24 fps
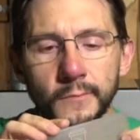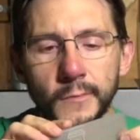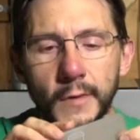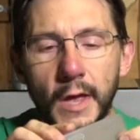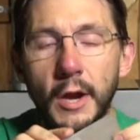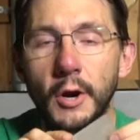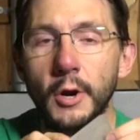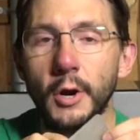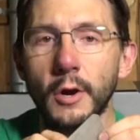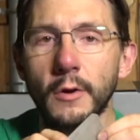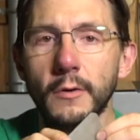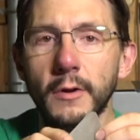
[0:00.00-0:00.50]
I
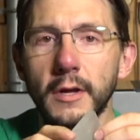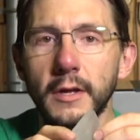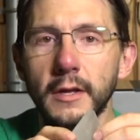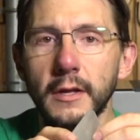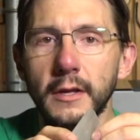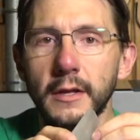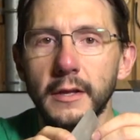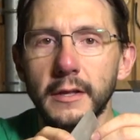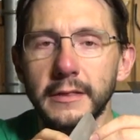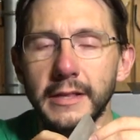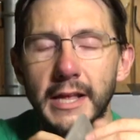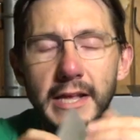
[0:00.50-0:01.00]
don't know.
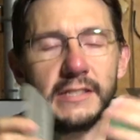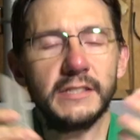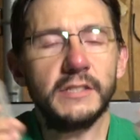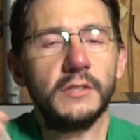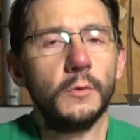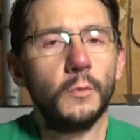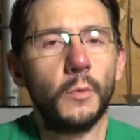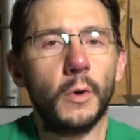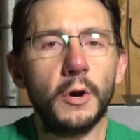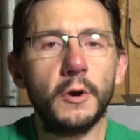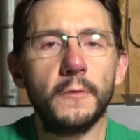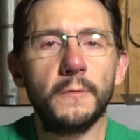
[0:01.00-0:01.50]
That's
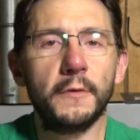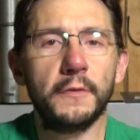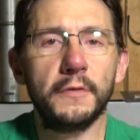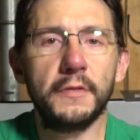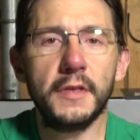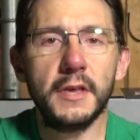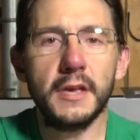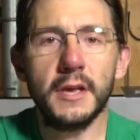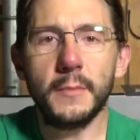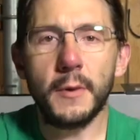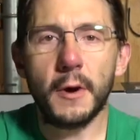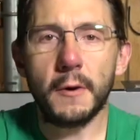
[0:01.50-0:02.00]
the wonderful
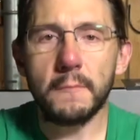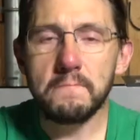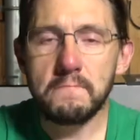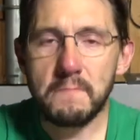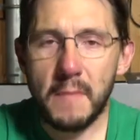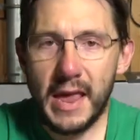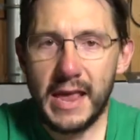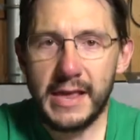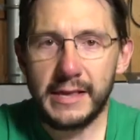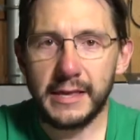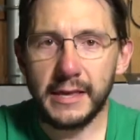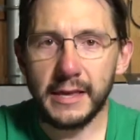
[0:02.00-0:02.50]
thing about
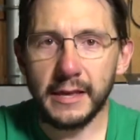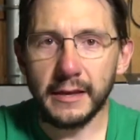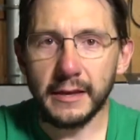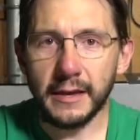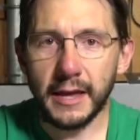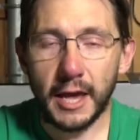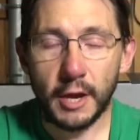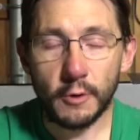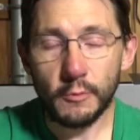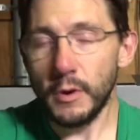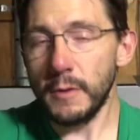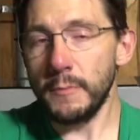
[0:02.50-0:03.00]
making
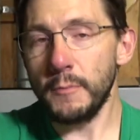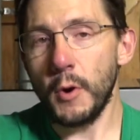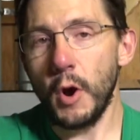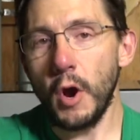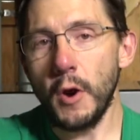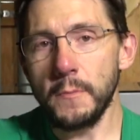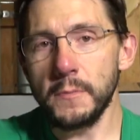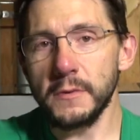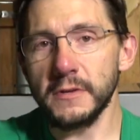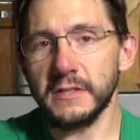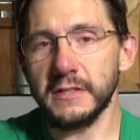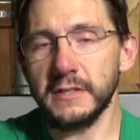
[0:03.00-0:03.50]
and
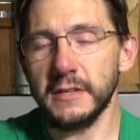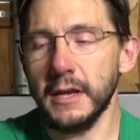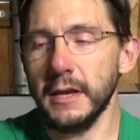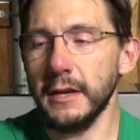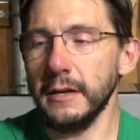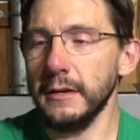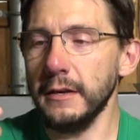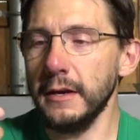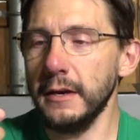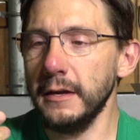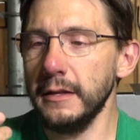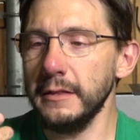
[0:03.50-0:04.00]

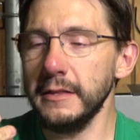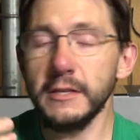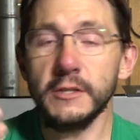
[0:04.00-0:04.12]
repurposing.